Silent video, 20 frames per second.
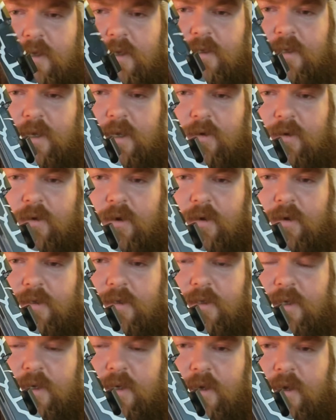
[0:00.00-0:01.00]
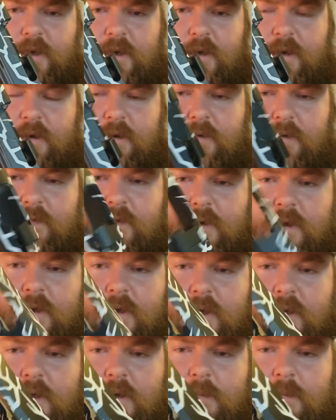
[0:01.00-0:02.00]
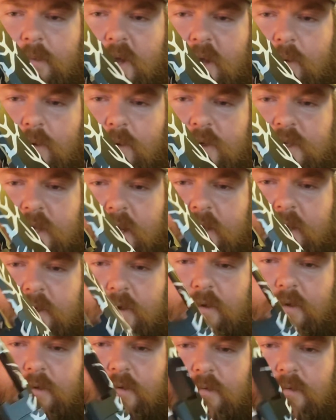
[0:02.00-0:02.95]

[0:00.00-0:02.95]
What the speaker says: now, courtesy of Penguin Tactical.